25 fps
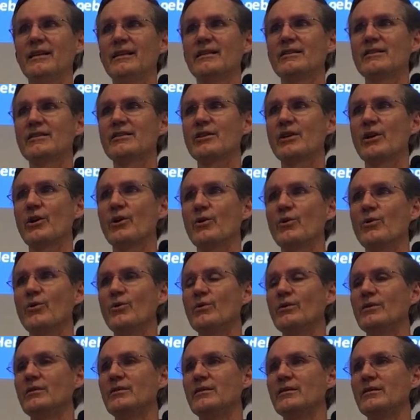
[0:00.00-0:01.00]

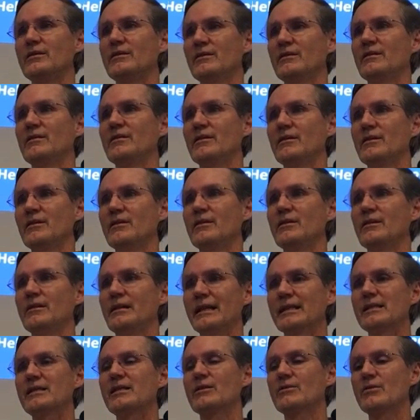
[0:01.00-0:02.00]
So,
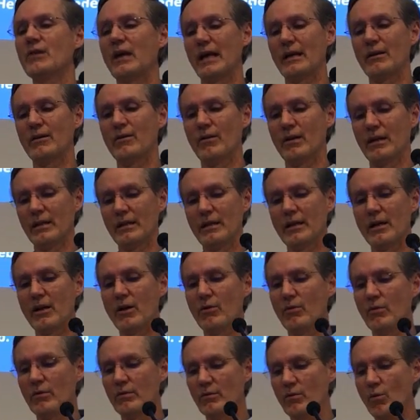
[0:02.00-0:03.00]
this is, uh, you
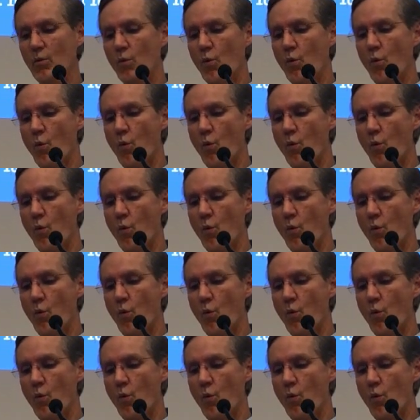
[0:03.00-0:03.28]
know,